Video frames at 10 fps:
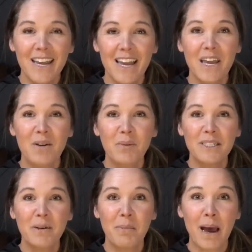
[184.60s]
it
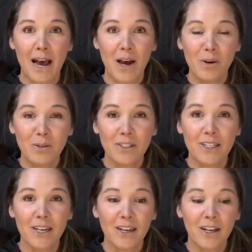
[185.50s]
was about
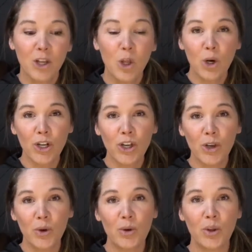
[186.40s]
learning
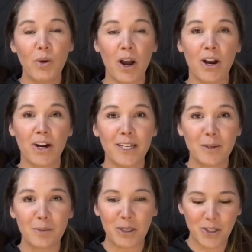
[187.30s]
who you are as
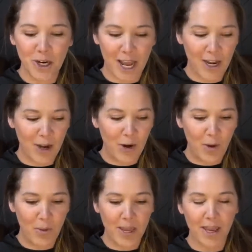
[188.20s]
a pitcher and
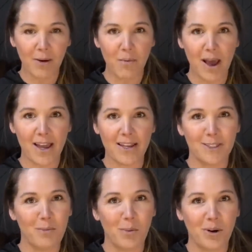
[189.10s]
knowing why
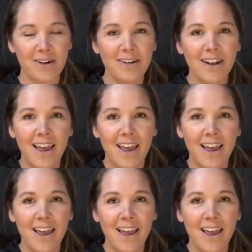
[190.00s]
it's important.